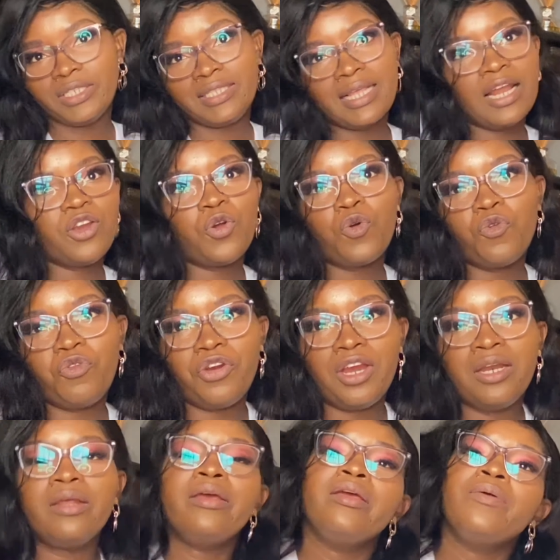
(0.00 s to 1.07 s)
that
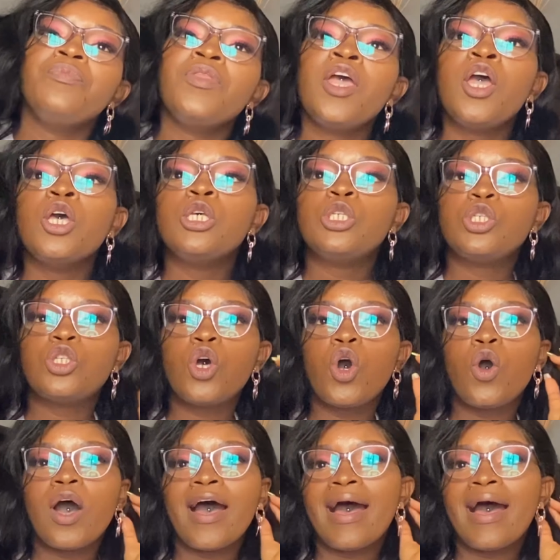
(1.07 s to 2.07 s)
girlfriend. So